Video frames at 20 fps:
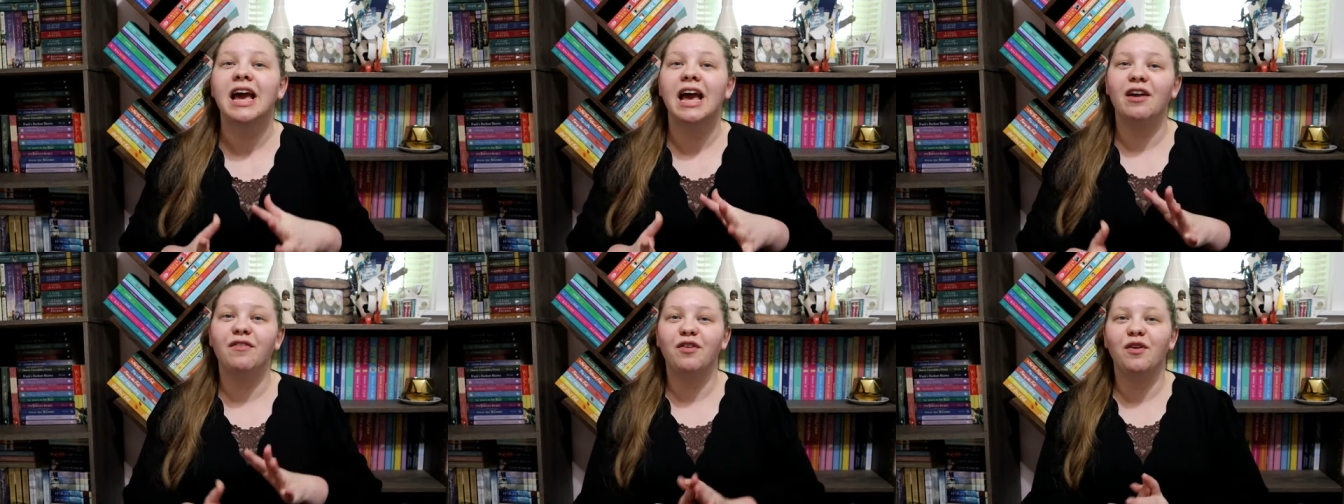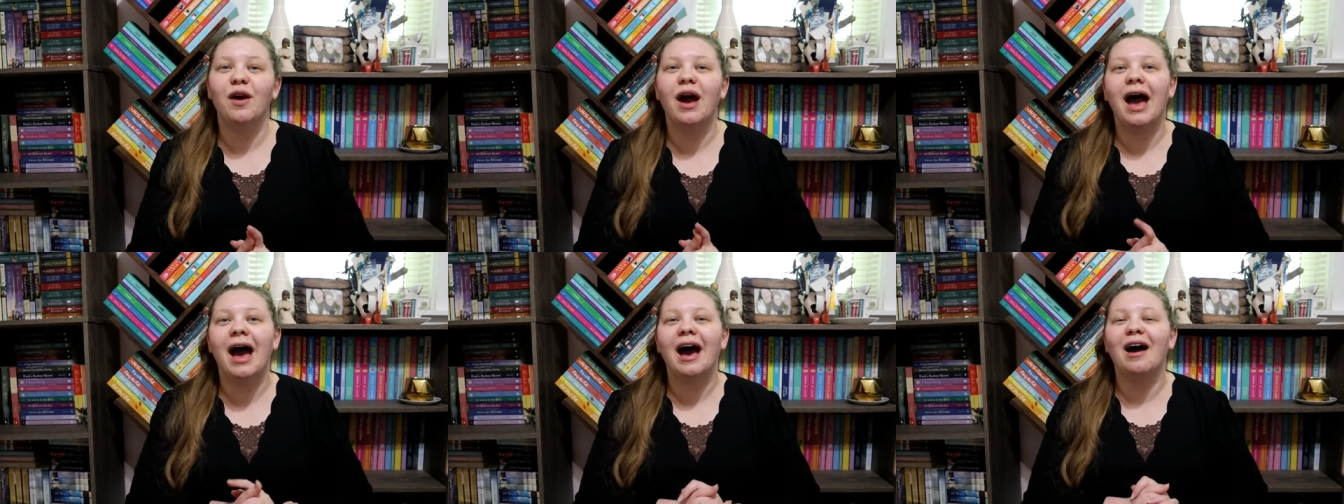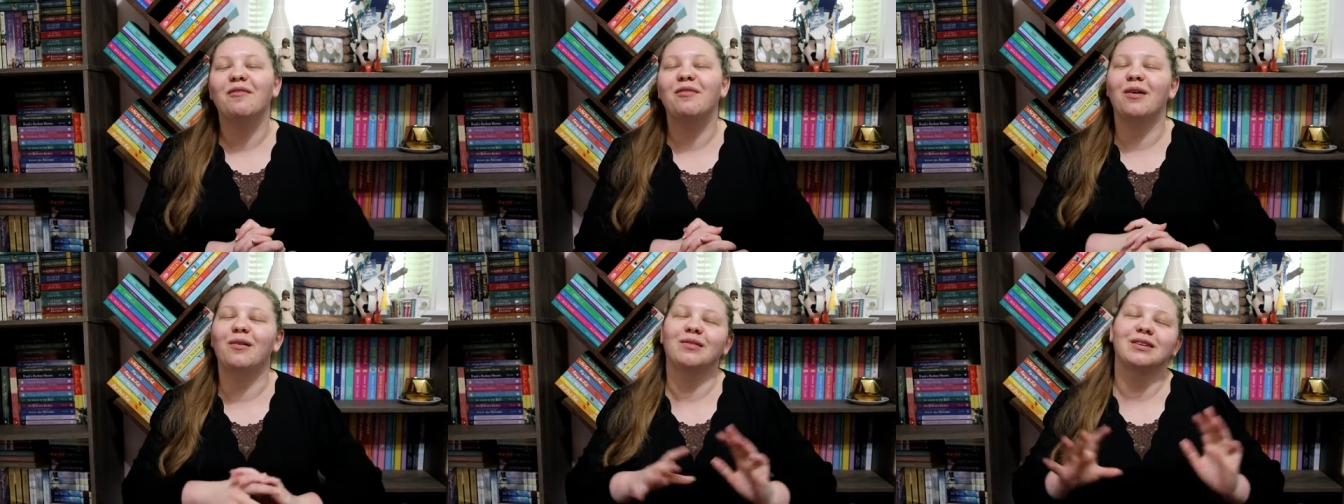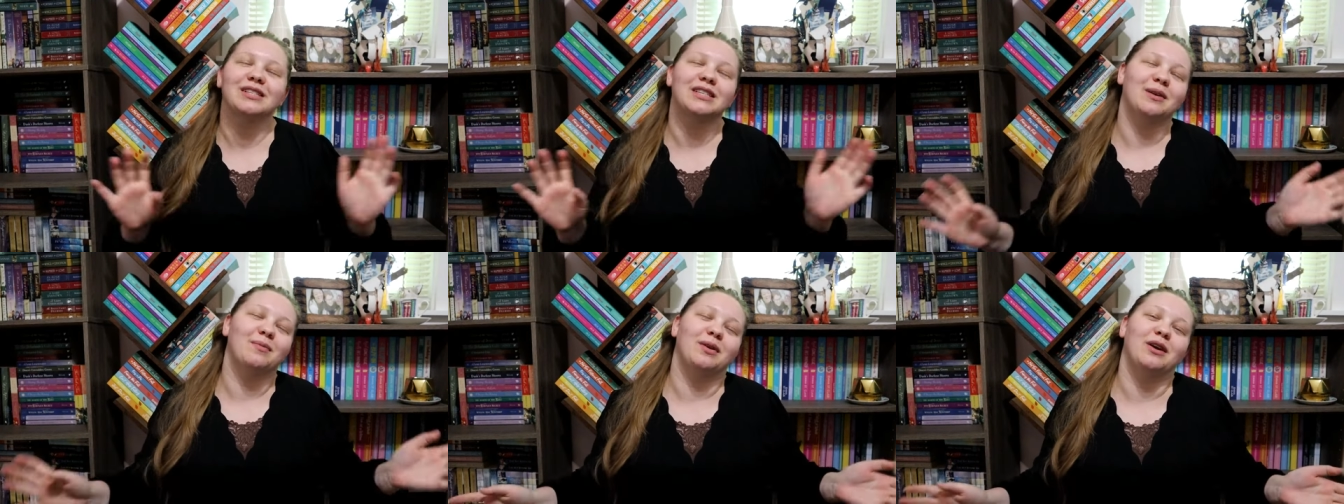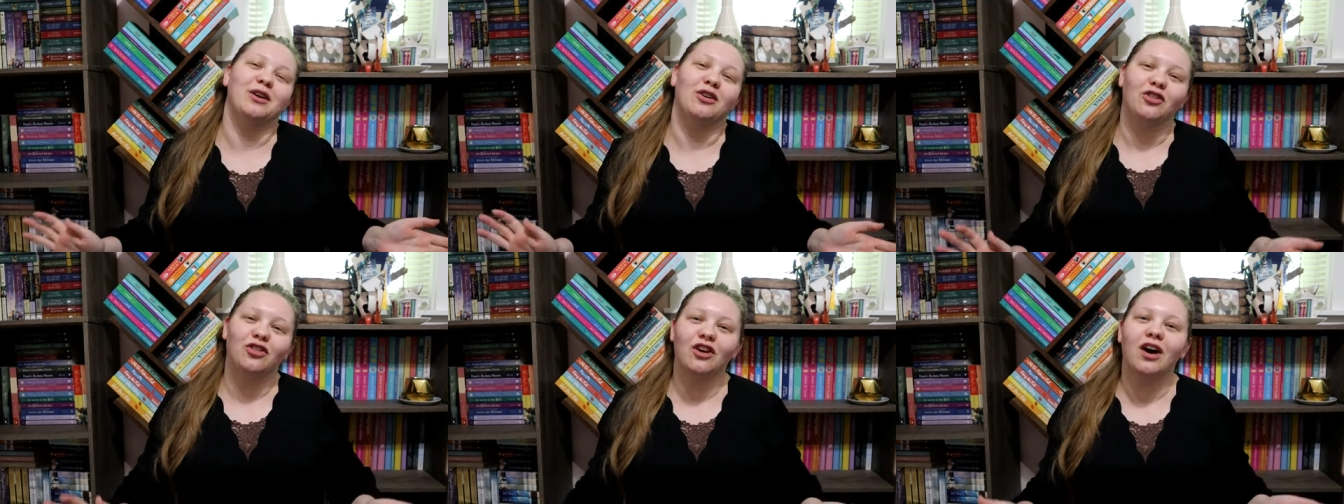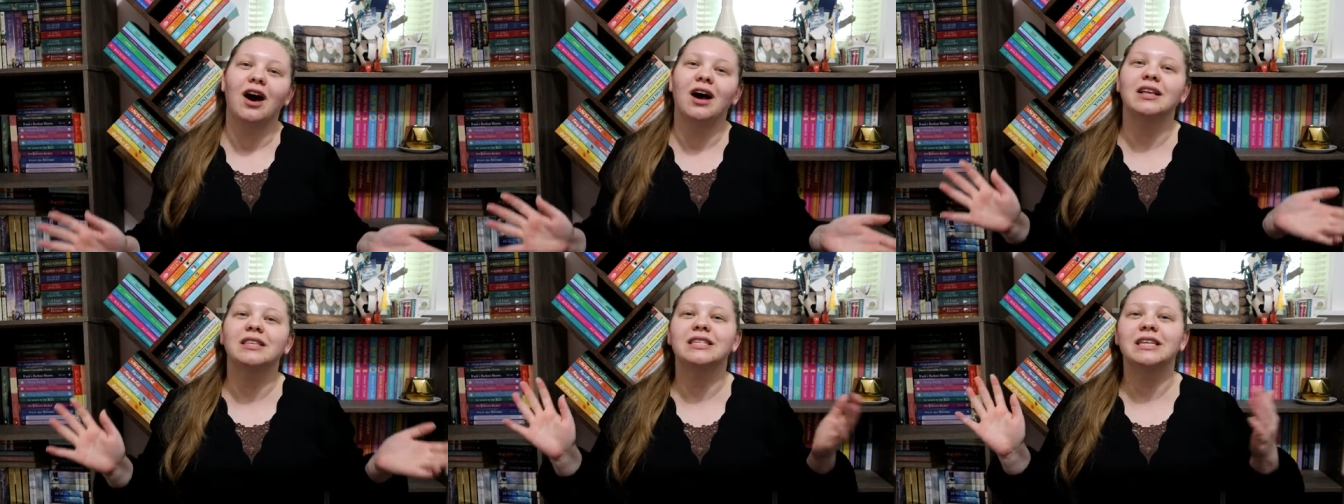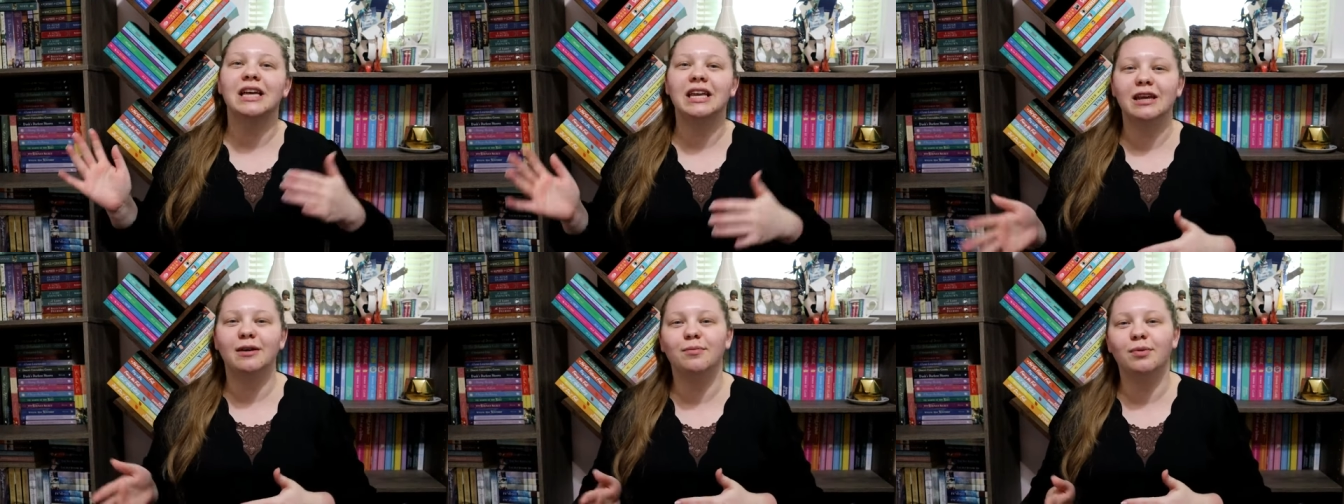If you have, what were some of your
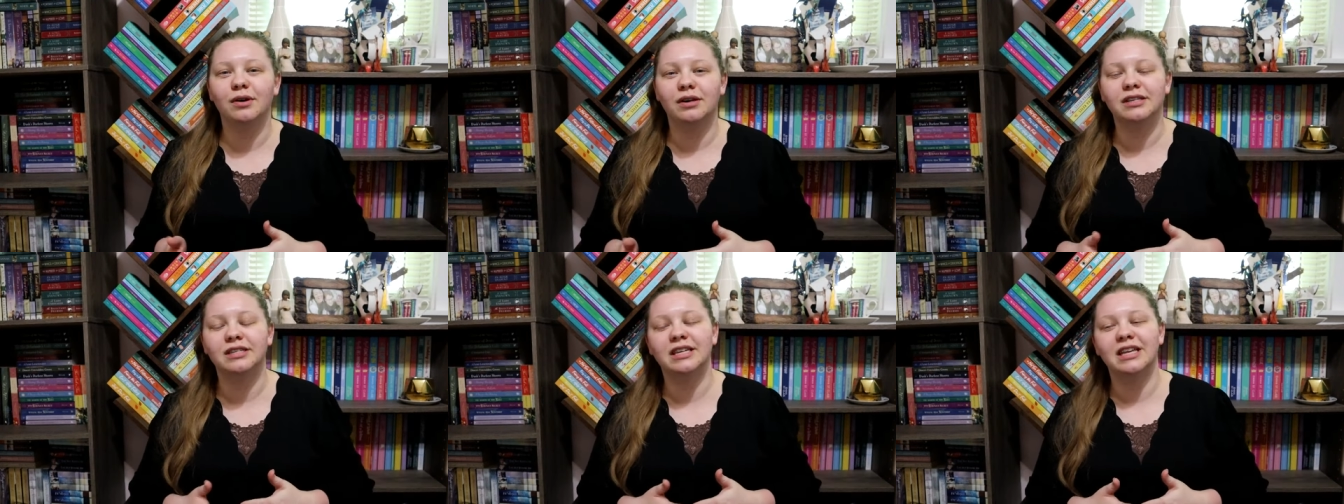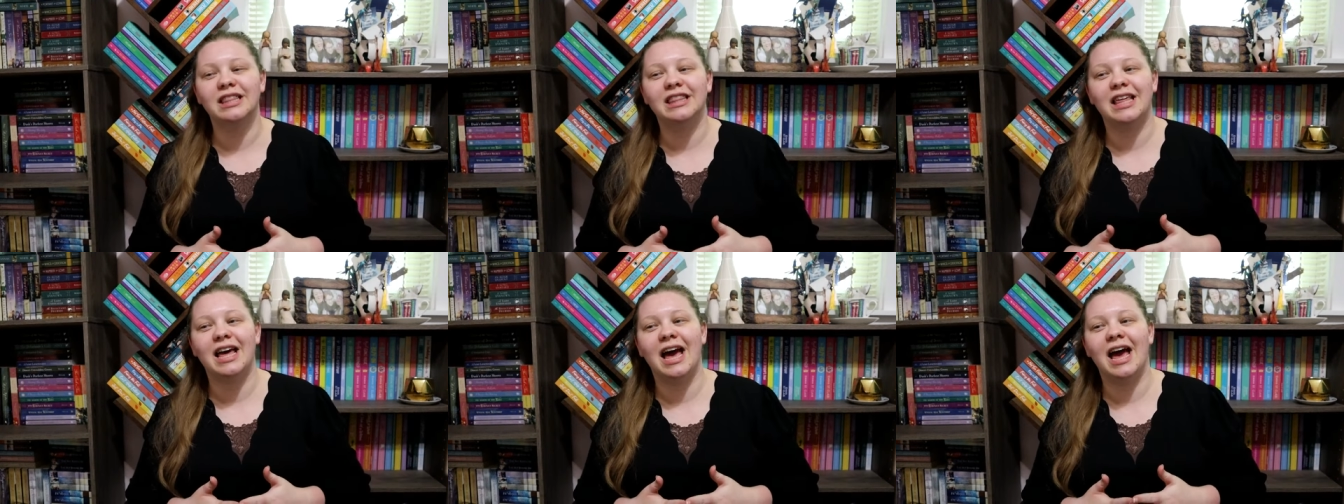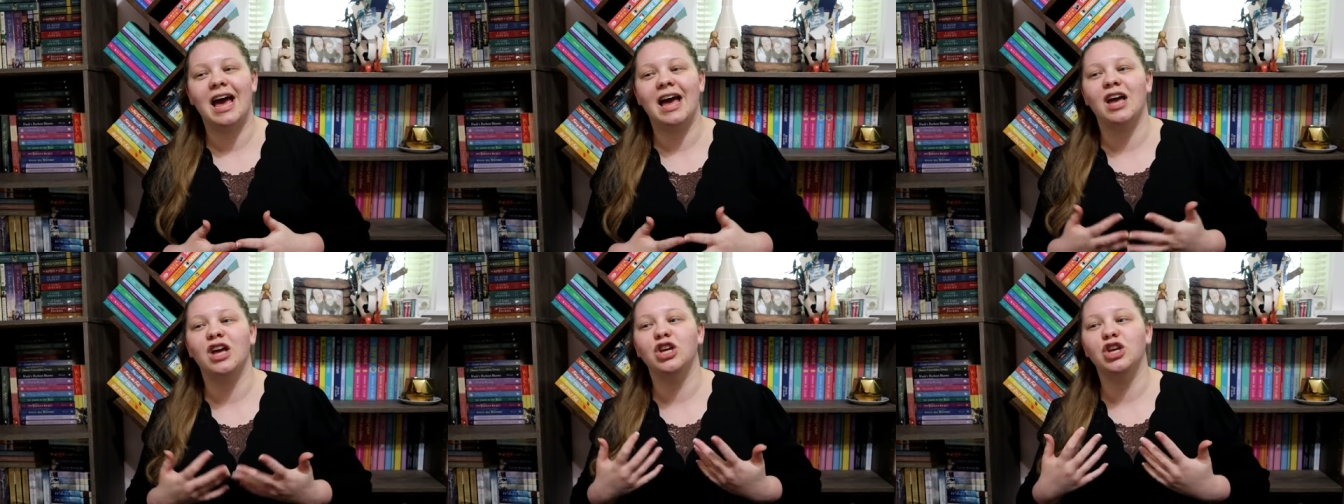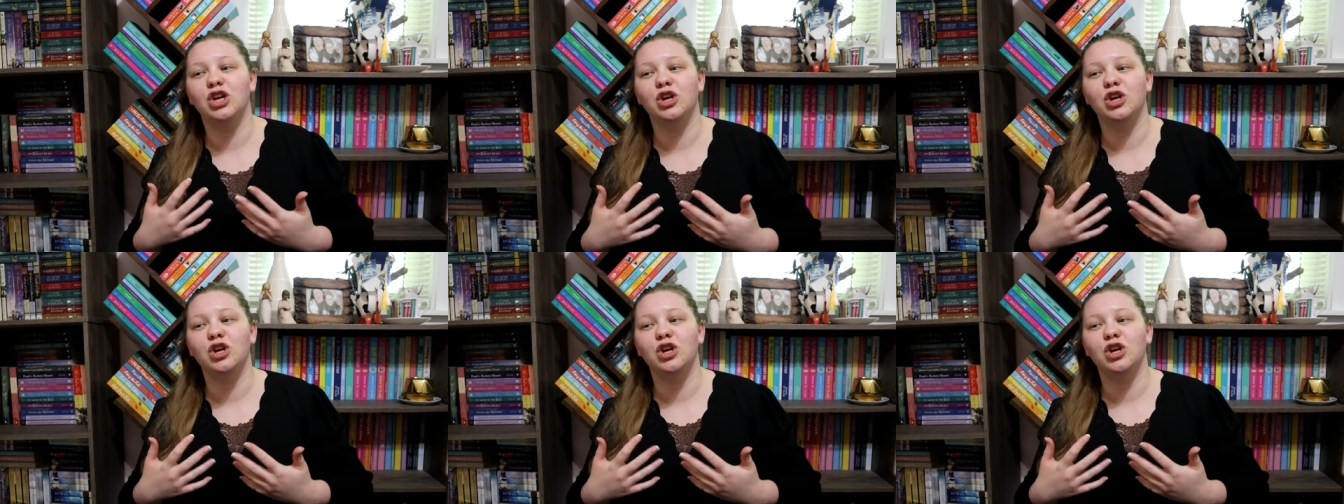thoughts? Any books that